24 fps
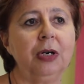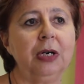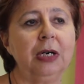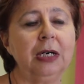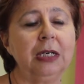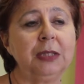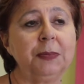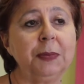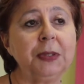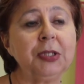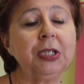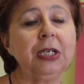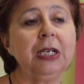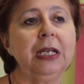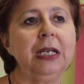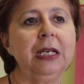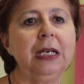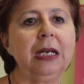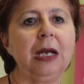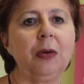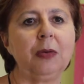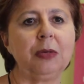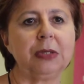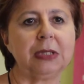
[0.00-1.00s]
especially
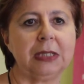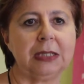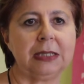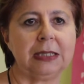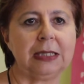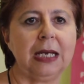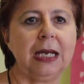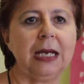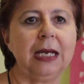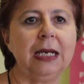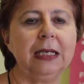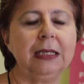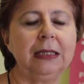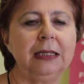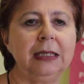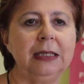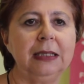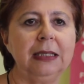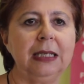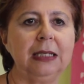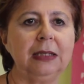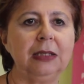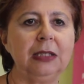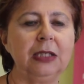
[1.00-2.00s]
in our society
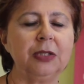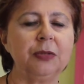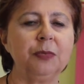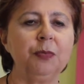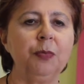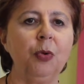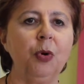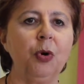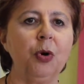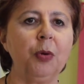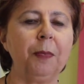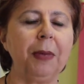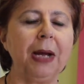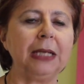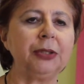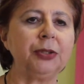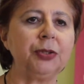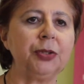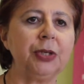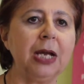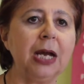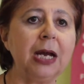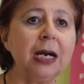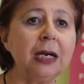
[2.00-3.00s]
that is more
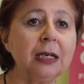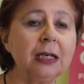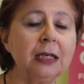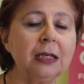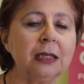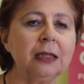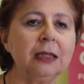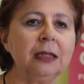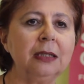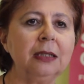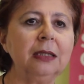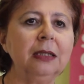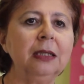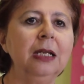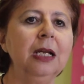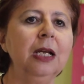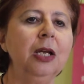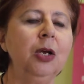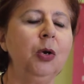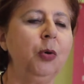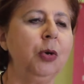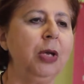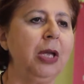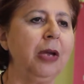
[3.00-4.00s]
patriarchal,
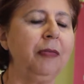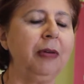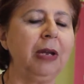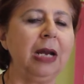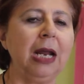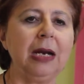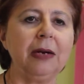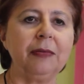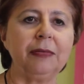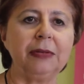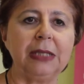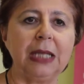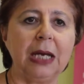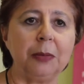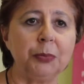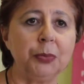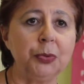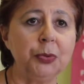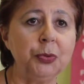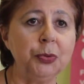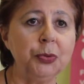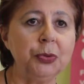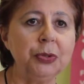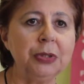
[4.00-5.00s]
we have a lot of
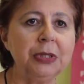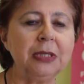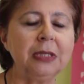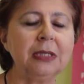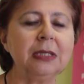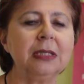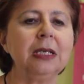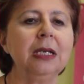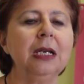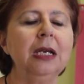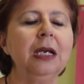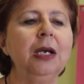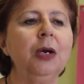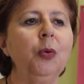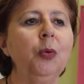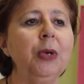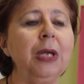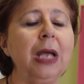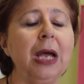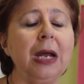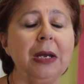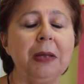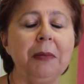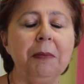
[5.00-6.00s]
taboos,
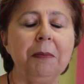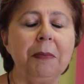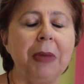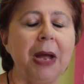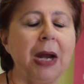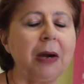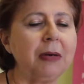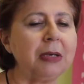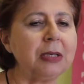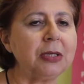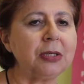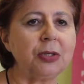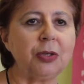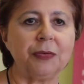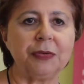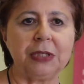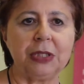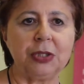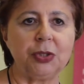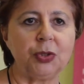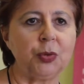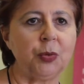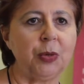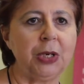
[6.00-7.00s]
we are embarrassed of
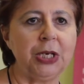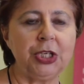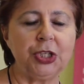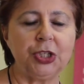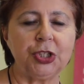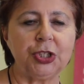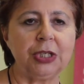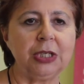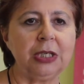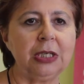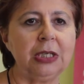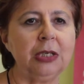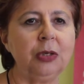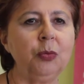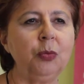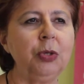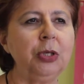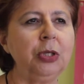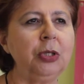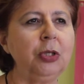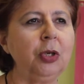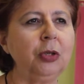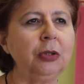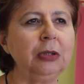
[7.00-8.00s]
situation, we
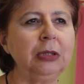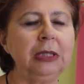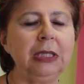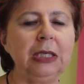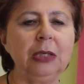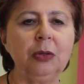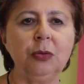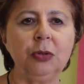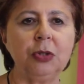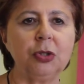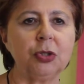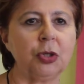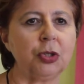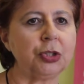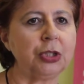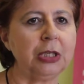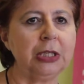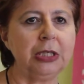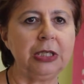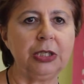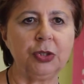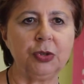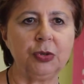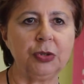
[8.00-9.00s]
don't deal with social
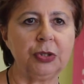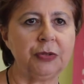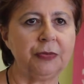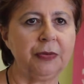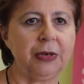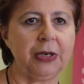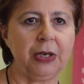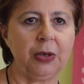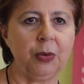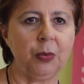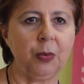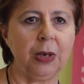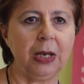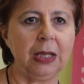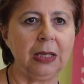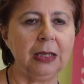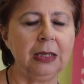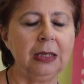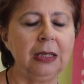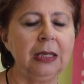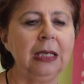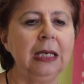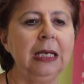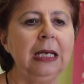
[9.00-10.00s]
issues very
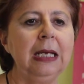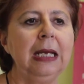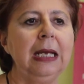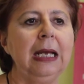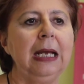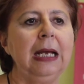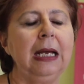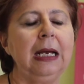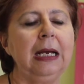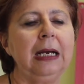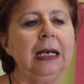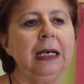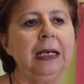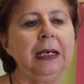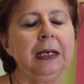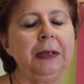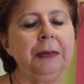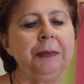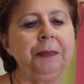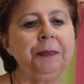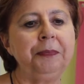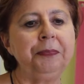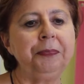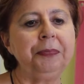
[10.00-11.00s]
well.
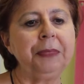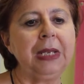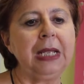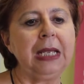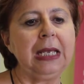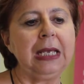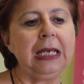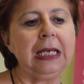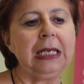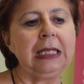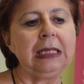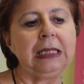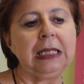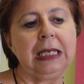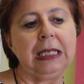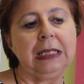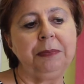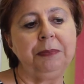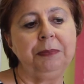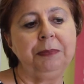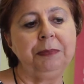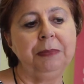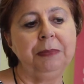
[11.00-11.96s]
It